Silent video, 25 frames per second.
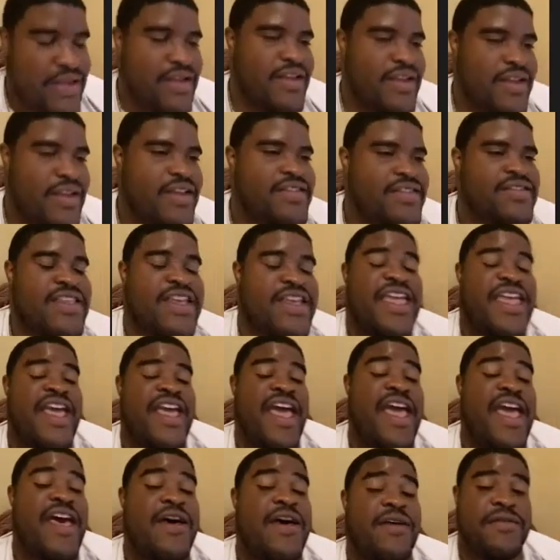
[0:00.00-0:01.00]
is the
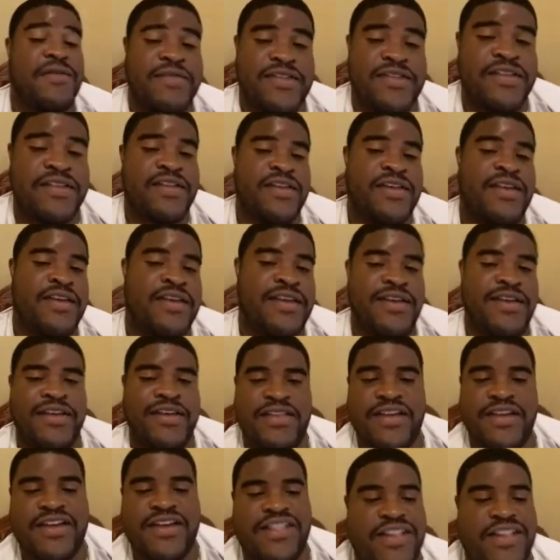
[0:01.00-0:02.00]
Cavs,
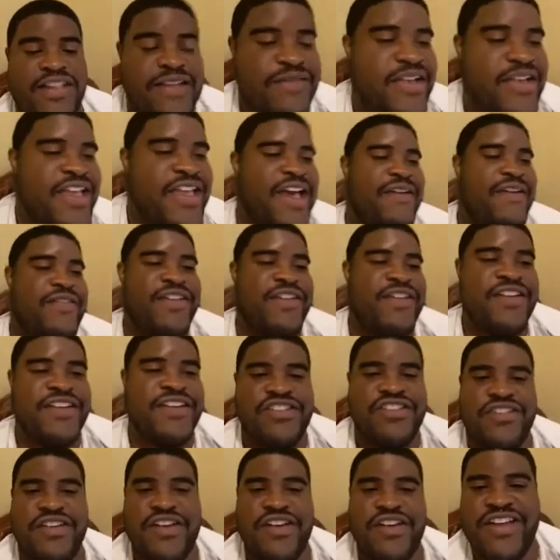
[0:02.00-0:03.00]
the Cleveland
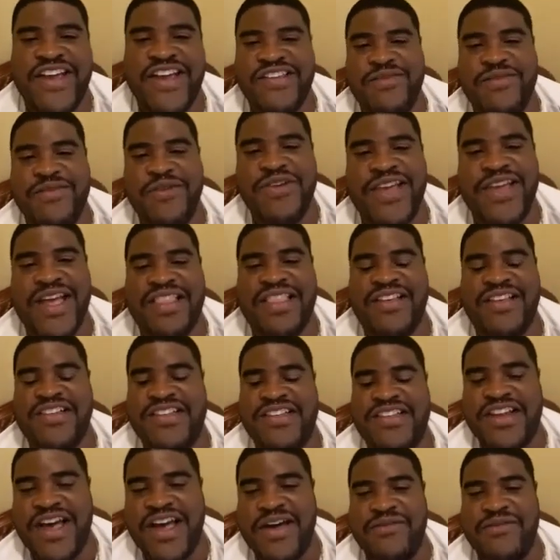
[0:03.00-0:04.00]
Cavaliers. That's where you got the
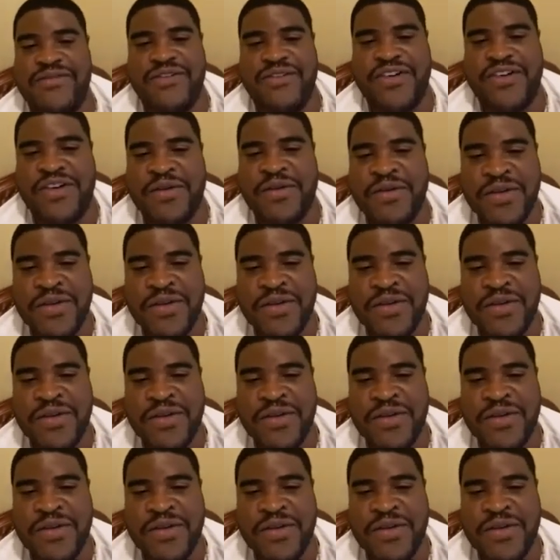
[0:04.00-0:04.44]
shot from.